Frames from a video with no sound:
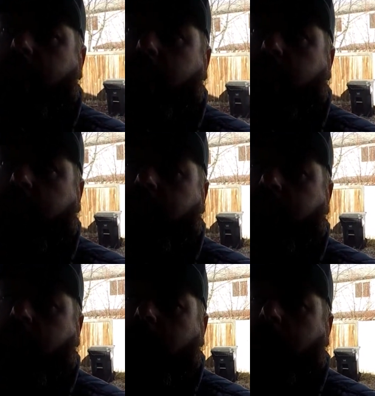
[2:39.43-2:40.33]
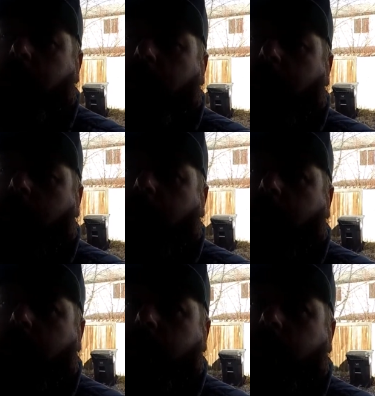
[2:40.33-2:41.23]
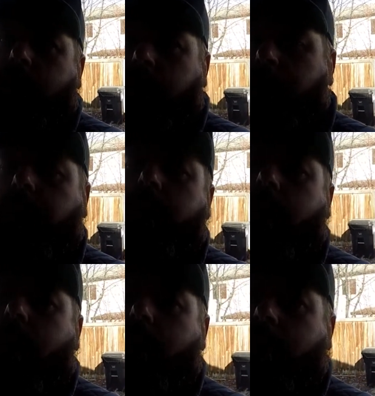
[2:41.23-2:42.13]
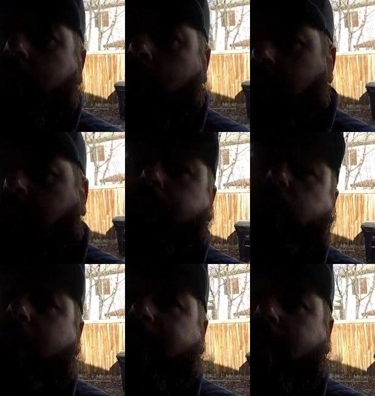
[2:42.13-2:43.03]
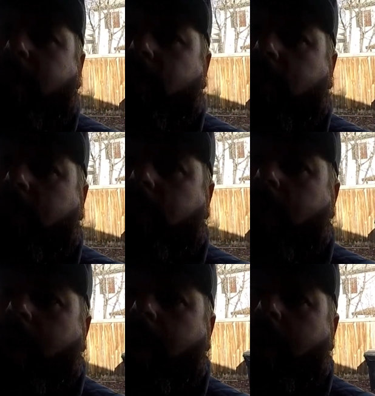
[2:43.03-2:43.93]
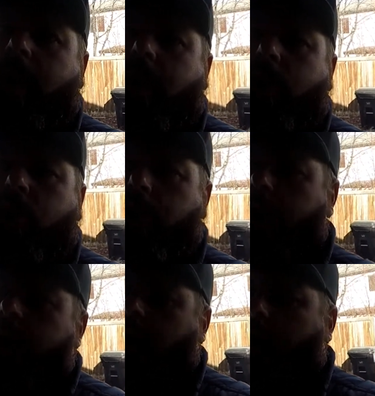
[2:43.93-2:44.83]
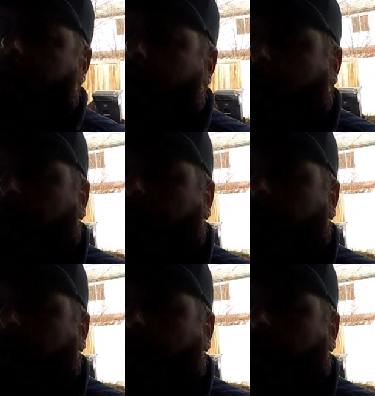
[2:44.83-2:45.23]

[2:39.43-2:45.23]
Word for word: the gym. She picked me up, I dropped her off at the gym, took her car